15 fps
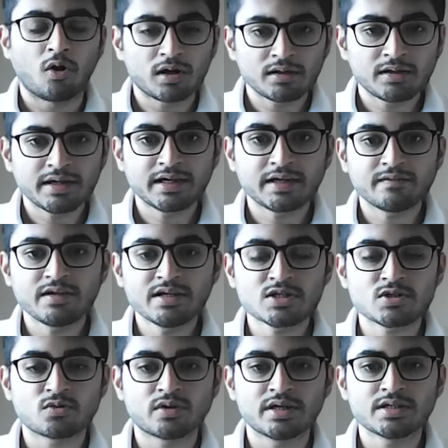
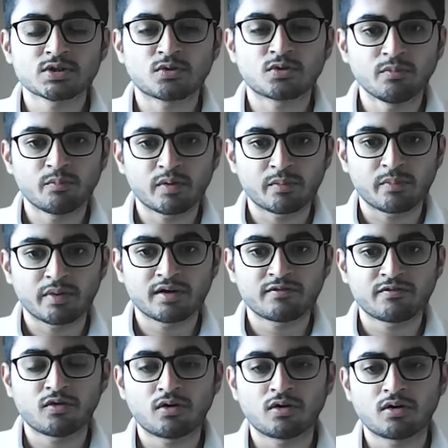Alternatively, students could
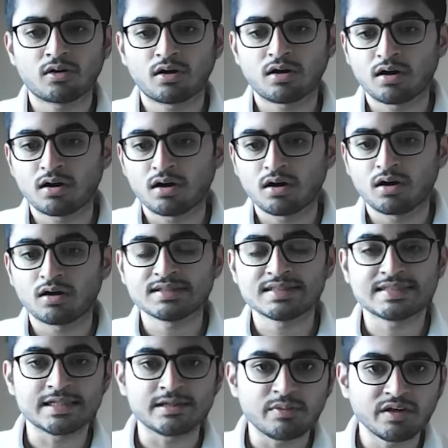prepare for
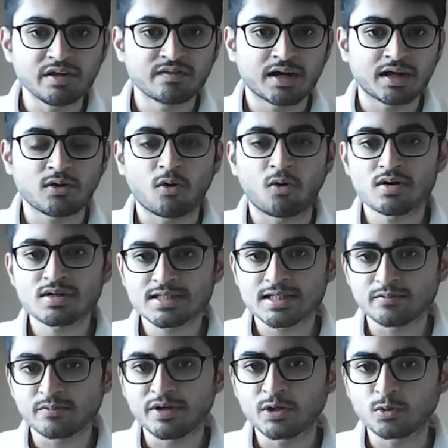CB1 or
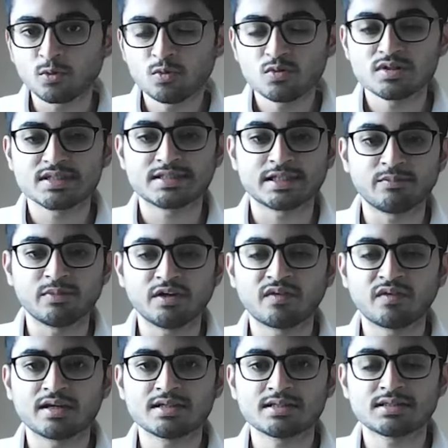CB2.
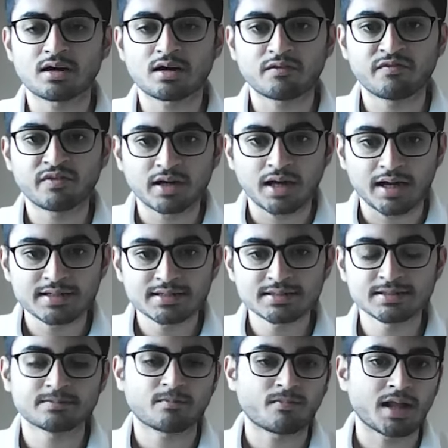CB1 is
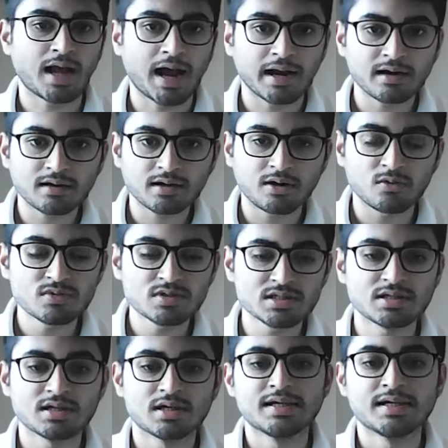finance and
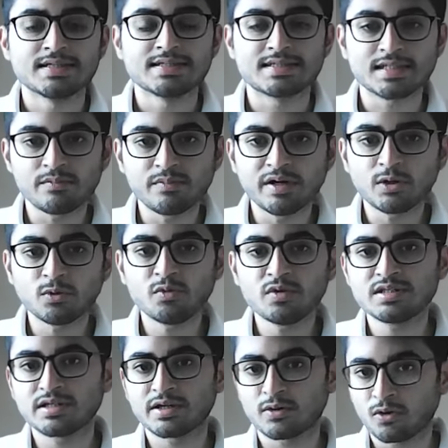accounts.
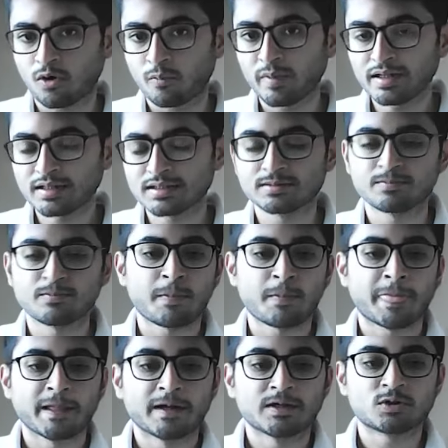CB2 is economics.
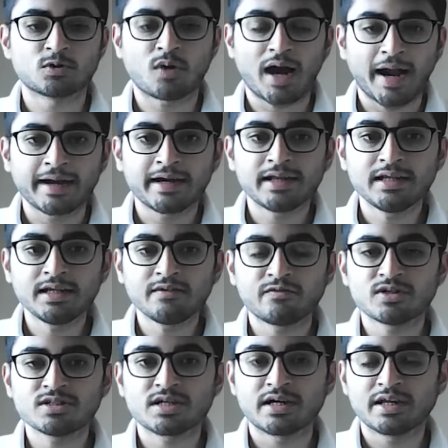So ideally,
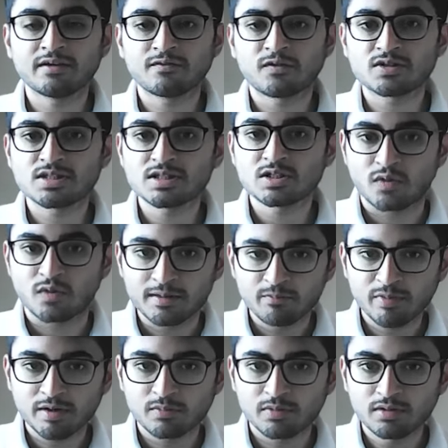if you're studying for just
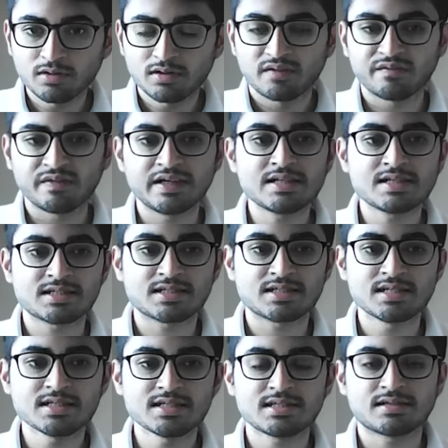one paper, we will
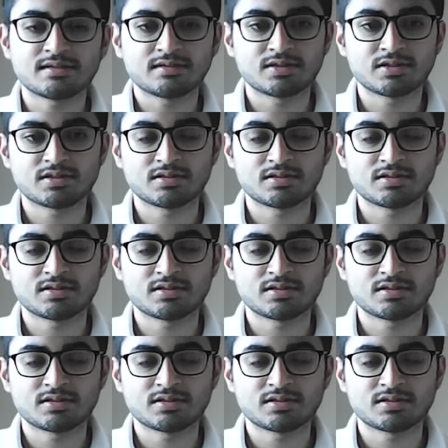suggest